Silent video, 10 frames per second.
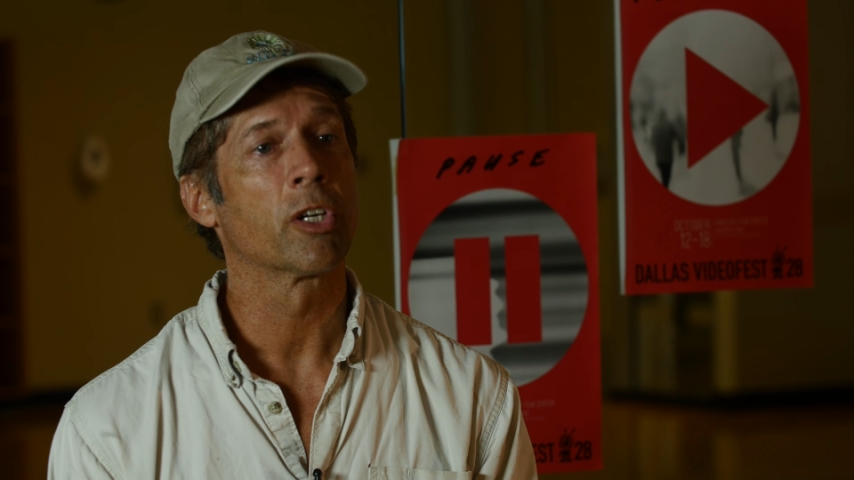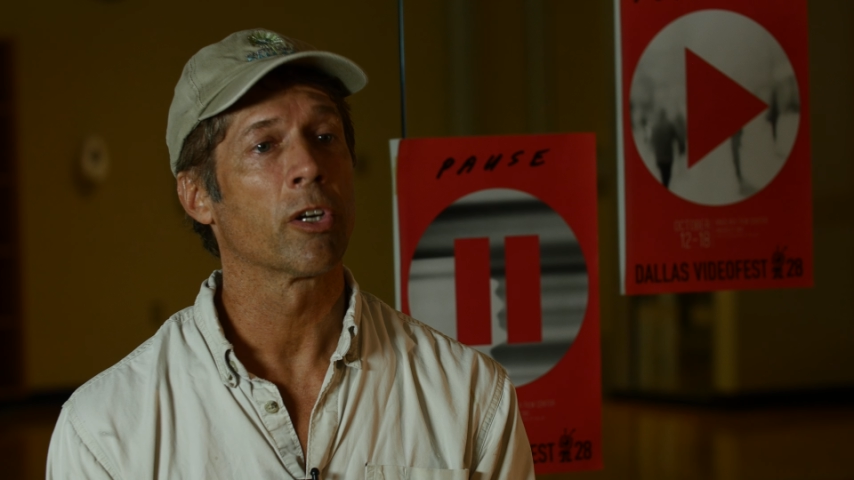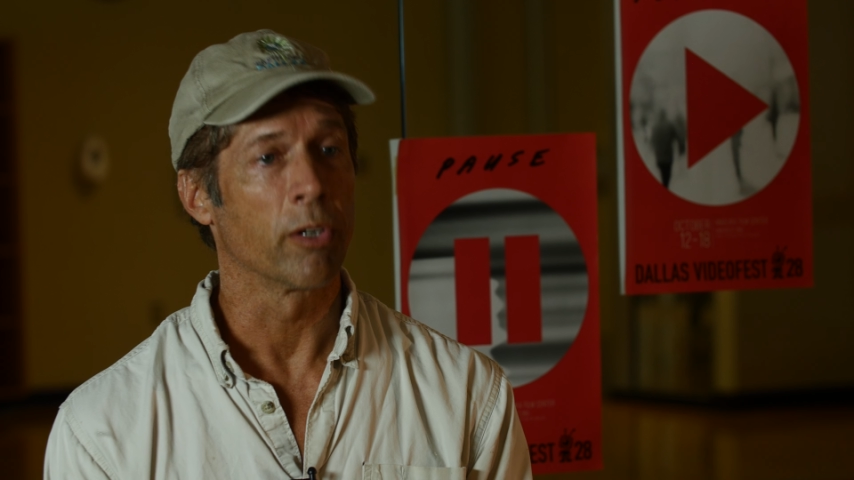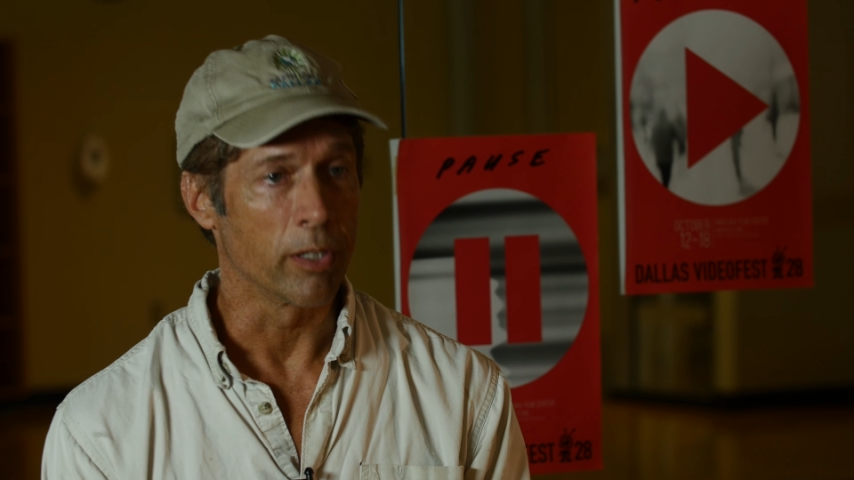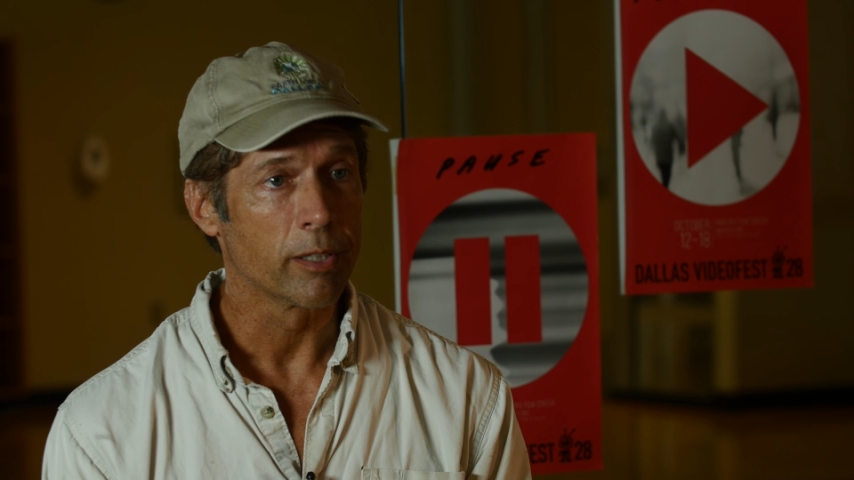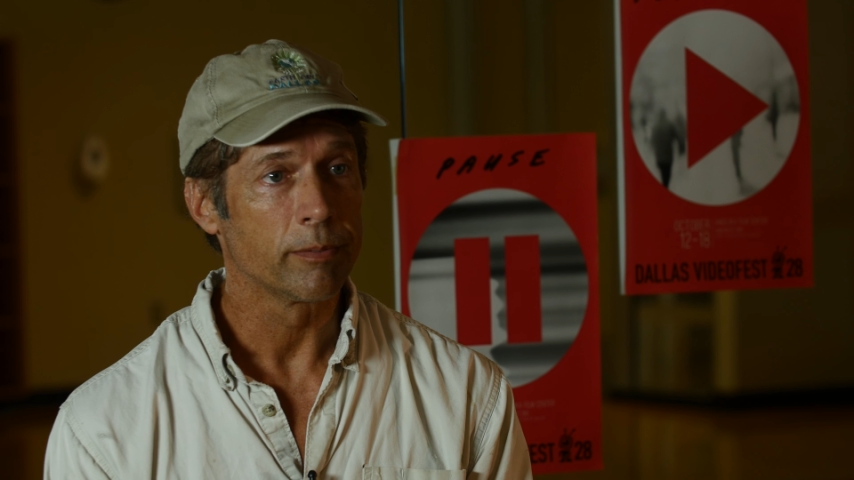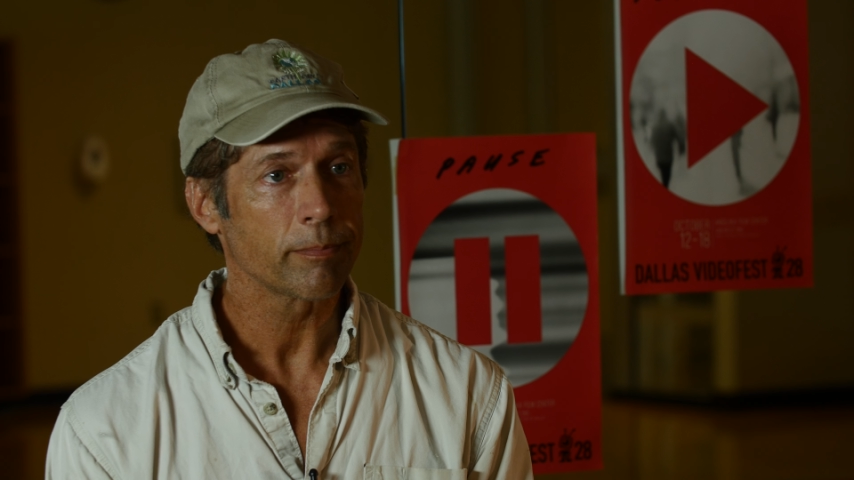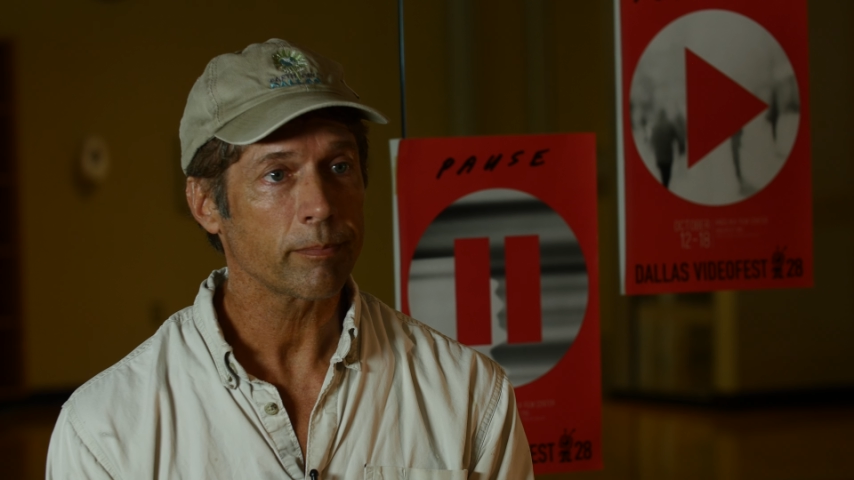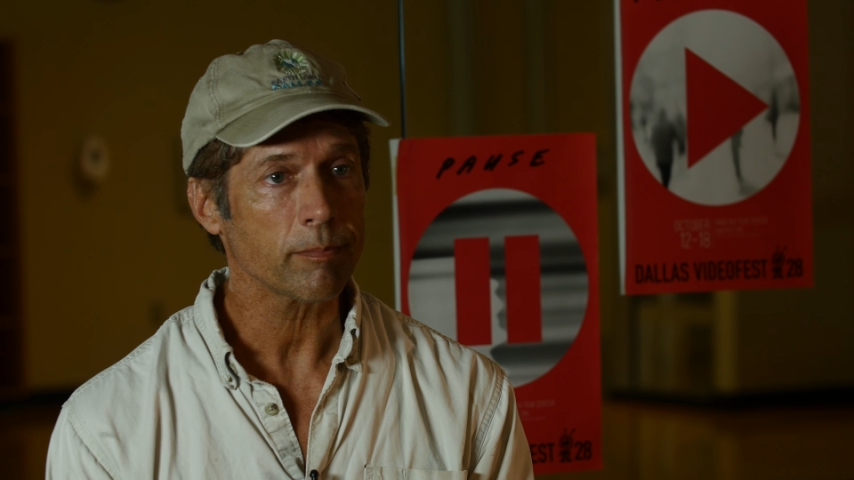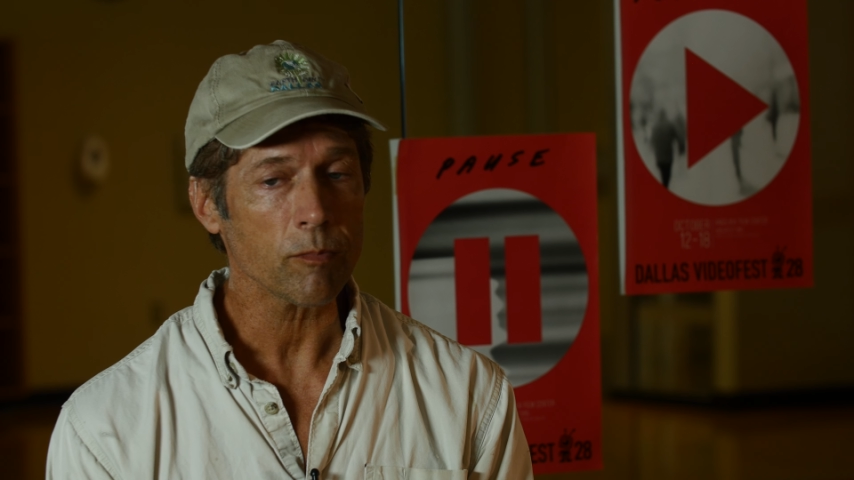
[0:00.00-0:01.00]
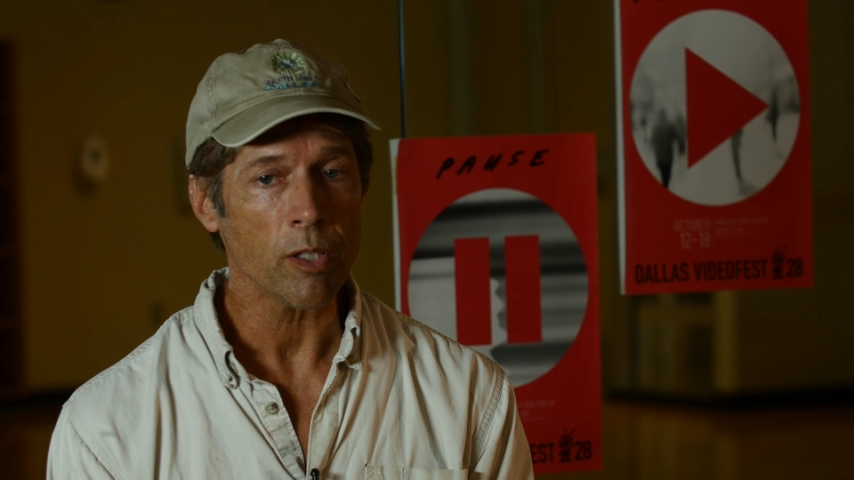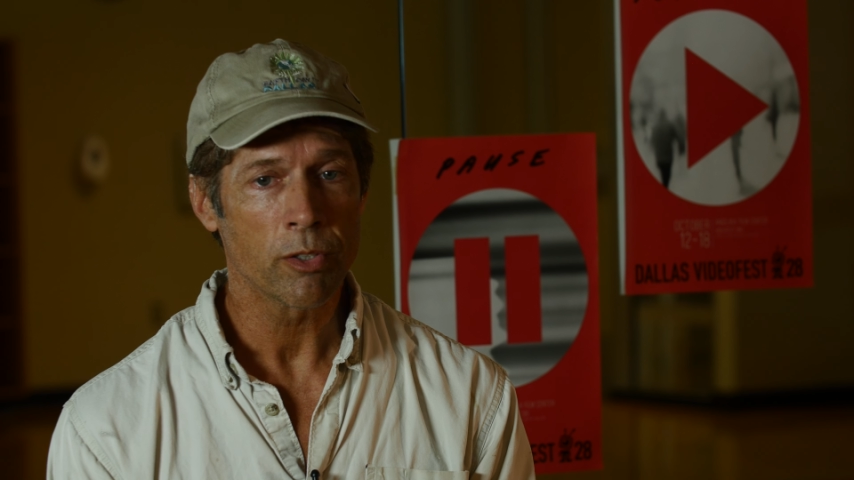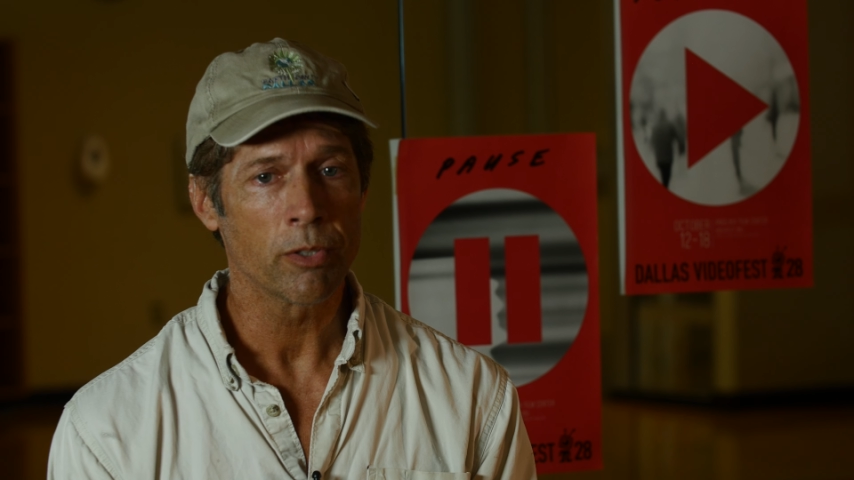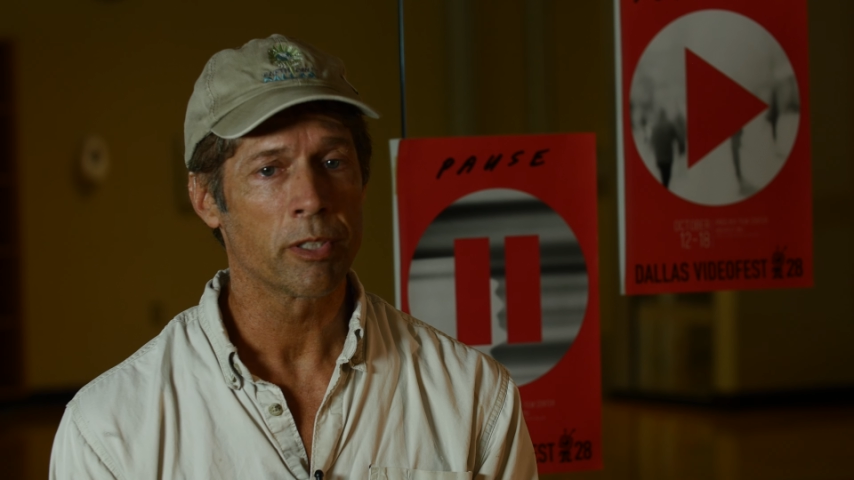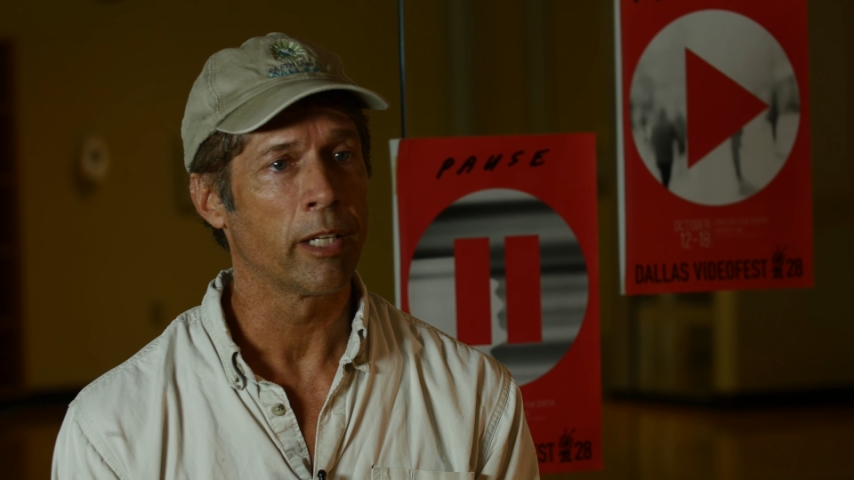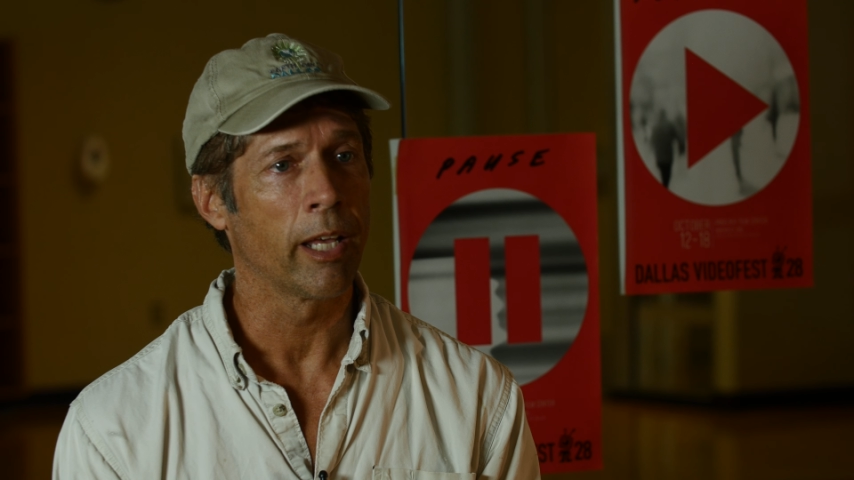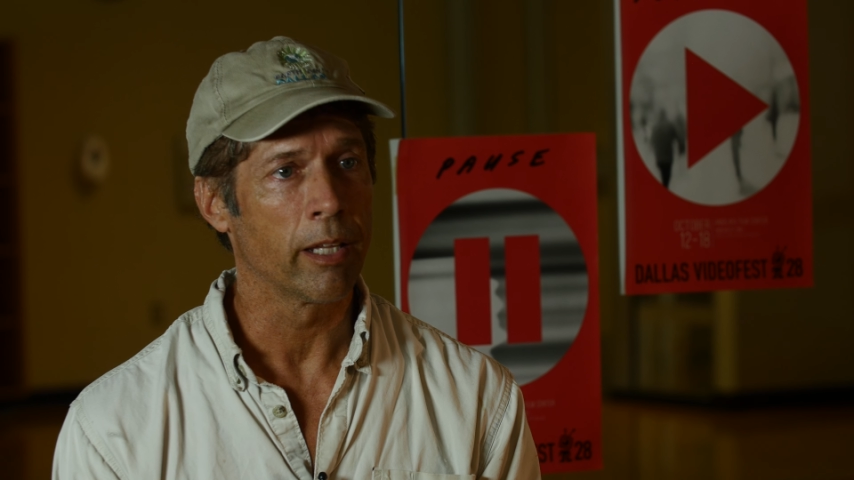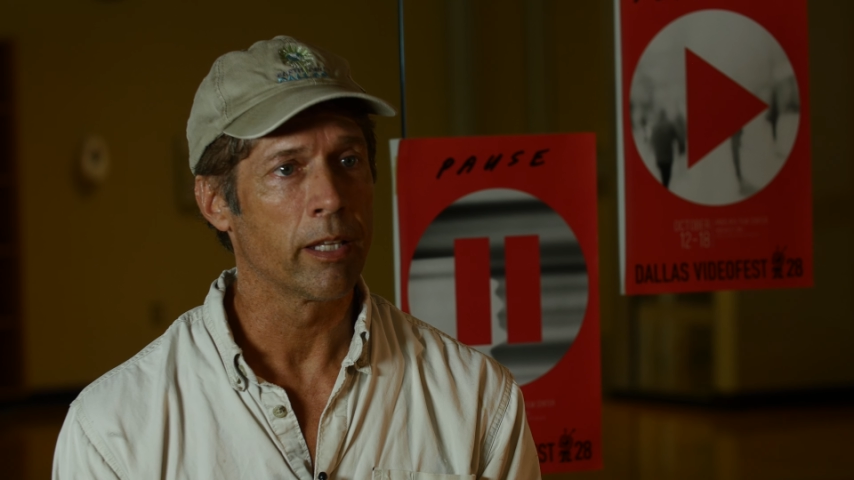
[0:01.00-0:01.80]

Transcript: current to today.